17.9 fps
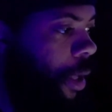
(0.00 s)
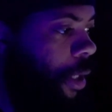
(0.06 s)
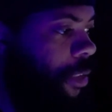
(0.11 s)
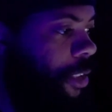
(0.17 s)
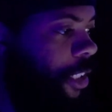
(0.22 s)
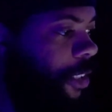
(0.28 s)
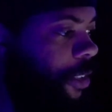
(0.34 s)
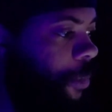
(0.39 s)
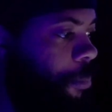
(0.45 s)

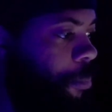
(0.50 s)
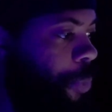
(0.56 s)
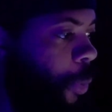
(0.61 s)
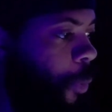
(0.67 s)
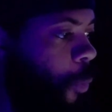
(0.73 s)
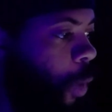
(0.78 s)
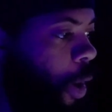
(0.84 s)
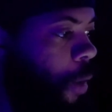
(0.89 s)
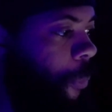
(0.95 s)
Says,
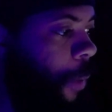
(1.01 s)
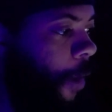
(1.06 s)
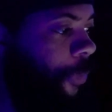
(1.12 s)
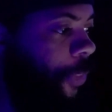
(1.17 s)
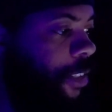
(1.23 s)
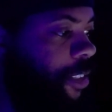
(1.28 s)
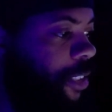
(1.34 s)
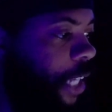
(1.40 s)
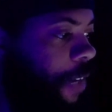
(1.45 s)
but what about
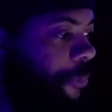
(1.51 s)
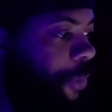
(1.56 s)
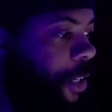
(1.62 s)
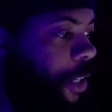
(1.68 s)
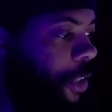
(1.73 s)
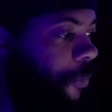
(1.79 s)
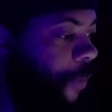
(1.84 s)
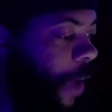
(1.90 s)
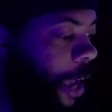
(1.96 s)
the safety
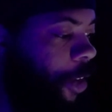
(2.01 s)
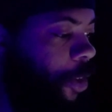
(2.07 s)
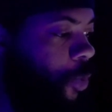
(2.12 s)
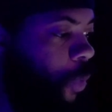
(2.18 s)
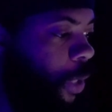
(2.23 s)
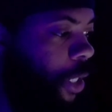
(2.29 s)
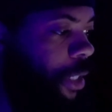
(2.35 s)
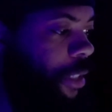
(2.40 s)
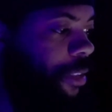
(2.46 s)
of the
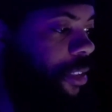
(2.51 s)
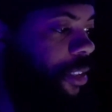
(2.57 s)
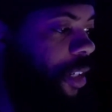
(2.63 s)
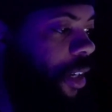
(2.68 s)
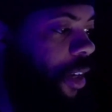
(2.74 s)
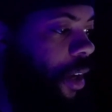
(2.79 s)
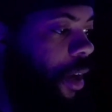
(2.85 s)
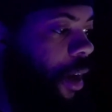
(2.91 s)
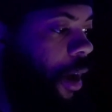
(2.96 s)
evacuees?
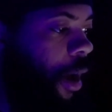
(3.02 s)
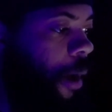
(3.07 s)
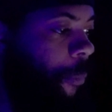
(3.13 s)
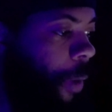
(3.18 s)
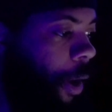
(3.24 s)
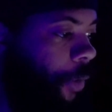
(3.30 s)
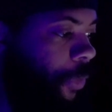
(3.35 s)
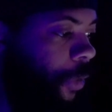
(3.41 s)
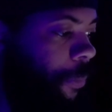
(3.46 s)

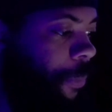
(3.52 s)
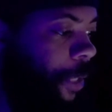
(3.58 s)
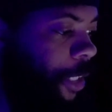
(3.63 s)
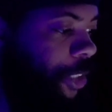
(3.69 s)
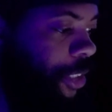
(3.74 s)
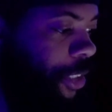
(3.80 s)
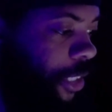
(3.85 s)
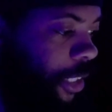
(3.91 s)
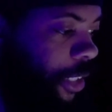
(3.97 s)
Among them, they're
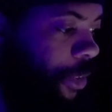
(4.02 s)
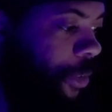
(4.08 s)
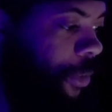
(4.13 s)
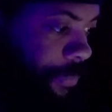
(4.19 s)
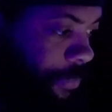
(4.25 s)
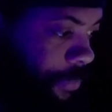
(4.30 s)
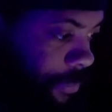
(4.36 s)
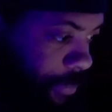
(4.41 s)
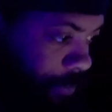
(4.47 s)

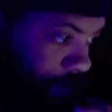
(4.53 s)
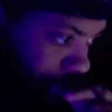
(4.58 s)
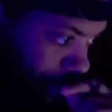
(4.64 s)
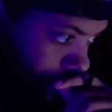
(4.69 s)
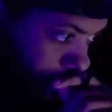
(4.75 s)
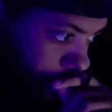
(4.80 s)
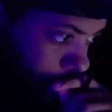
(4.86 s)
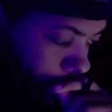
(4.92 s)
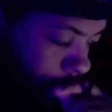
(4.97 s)
still...
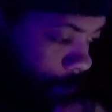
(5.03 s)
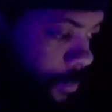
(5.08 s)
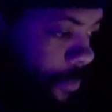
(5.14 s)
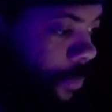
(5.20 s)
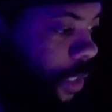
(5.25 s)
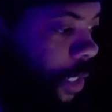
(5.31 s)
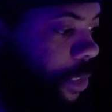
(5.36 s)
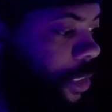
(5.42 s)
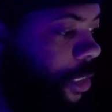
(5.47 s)

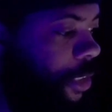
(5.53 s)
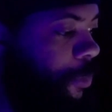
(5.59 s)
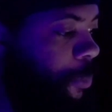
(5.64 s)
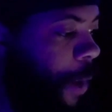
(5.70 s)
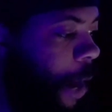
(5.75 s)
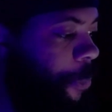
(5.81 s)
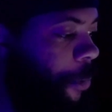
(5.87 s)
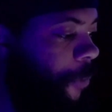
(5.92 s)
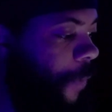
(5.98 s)
Says, a
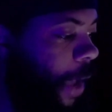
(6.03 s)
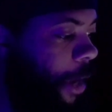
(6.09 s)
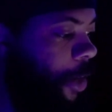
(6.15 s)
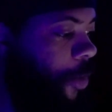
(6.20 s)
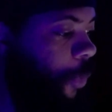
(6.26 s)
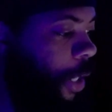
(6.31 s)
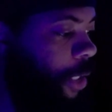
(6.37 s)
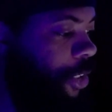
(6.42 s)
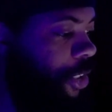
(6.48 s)
proper
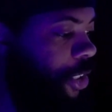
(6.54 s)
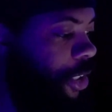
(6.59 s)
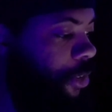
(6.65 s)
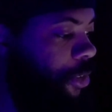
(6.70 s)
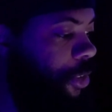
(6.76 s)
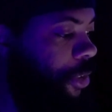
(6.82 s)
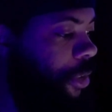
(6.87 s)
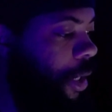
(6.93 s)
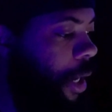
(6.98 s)
evacuation
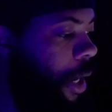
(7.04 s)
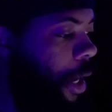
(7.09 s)
shelter